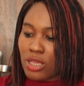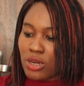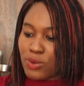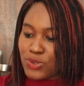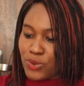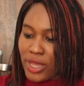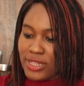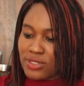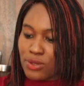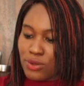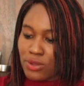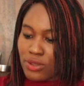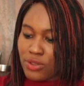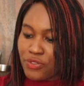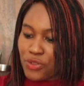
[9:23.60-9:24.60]
quite
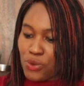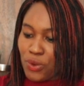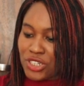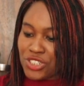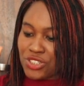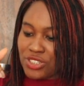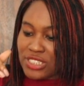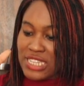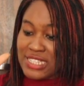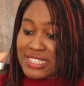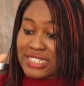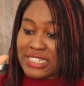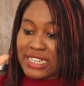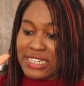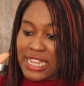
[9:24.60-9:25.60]
a few questions,
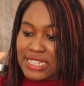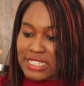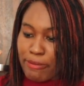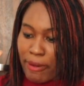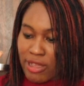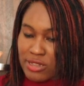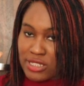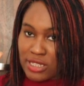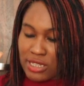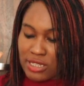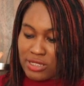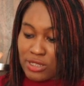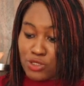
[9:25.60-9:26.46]
insulin and antibiotics,